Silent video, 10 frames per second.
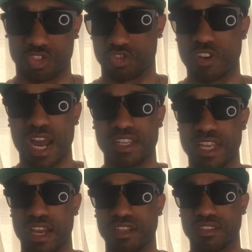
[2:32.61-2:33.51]
dry
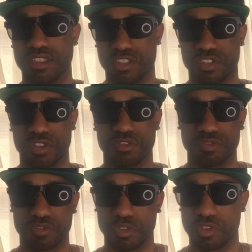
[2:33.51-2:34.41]
down is known
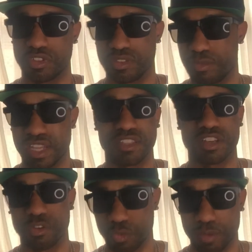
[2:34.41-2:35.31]
for,
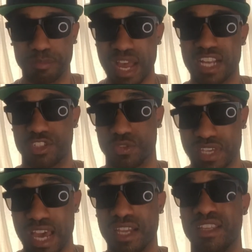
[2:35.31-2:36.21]
depending on what batch you
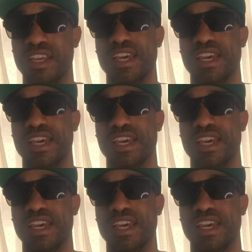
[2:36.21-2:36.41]
get.